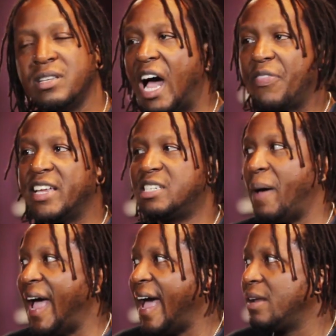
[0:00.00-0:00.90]
Not this that
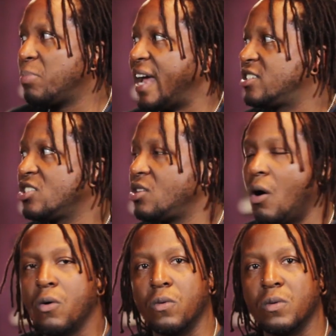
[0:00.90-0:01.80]
it's bad, but I just
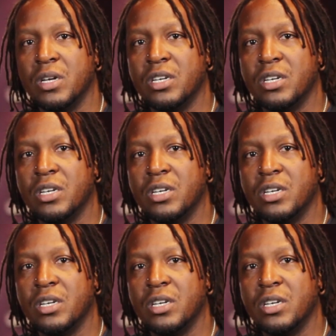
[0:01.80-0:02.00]
don't.